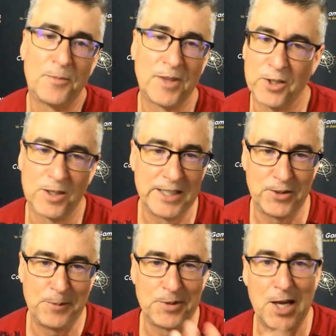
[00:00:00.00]
literally
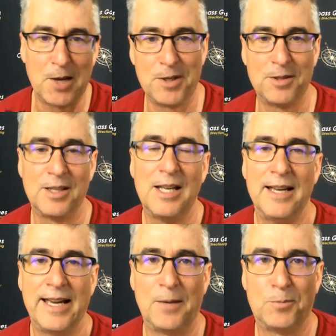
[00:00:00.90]
dreamed up, and and